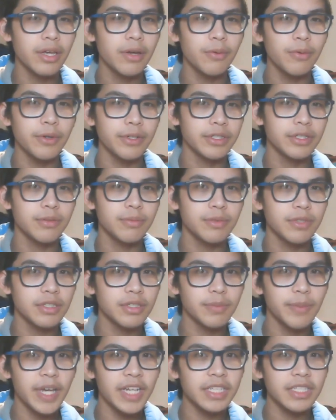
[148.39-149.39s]
which
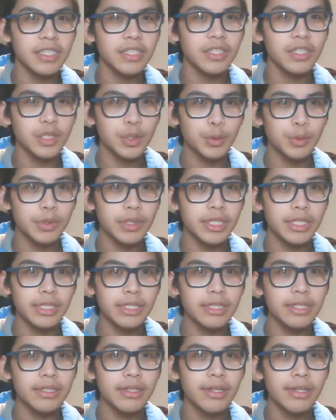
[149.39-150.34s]
is basically just resist.